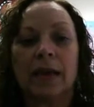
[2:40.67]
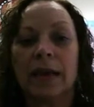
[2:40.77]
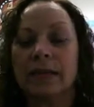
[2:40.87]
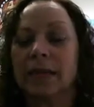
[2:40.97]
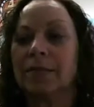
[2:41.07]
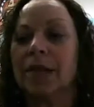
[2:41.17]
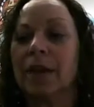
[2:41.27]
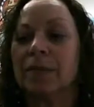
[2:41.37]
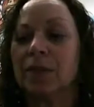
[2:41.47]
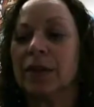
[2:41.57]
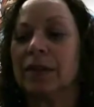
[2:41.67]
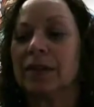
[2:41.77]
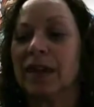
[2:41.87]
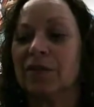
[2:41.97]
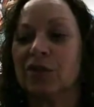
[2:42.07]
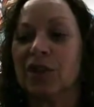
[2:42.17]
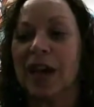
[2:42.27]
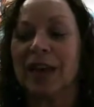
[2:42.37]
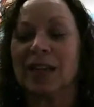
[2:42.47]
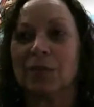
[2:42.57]
And sometimes we distinguish
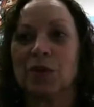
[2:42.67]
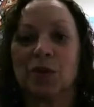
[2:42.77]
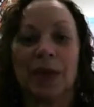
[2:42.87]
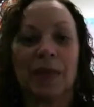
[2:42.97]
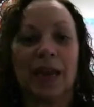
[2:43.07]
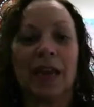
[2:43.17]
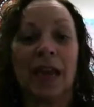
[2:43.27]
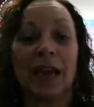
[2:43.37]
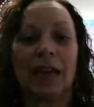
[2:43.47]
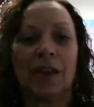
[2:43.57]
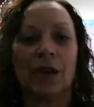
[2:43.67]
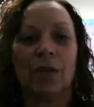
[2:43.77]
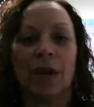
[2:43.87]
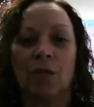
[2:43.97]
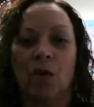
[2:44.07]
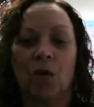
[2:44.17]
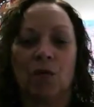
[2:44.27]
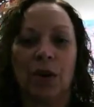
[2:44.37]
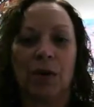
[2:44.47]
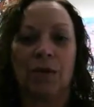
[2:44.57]
that as between the can't do and
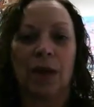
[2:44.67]
won't do.